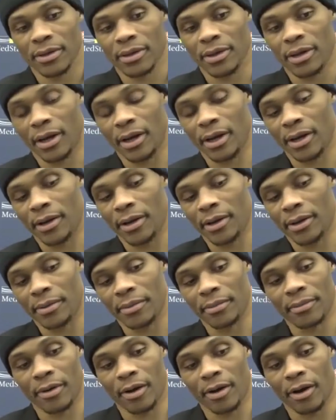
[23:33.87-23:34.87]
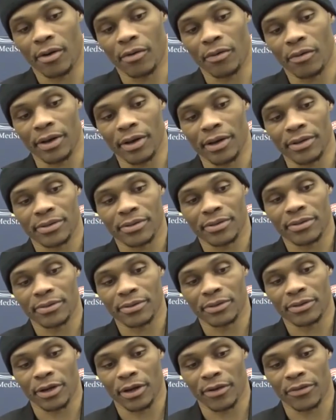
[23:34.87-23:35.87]
And always
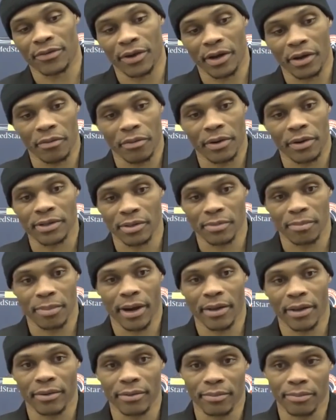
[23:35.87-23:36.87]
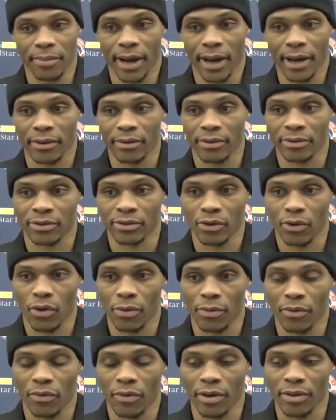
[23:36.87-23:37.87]
try to find ways to battle the
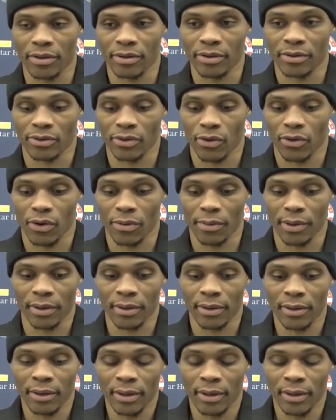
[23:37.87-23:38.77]
storm or weather the storm. And,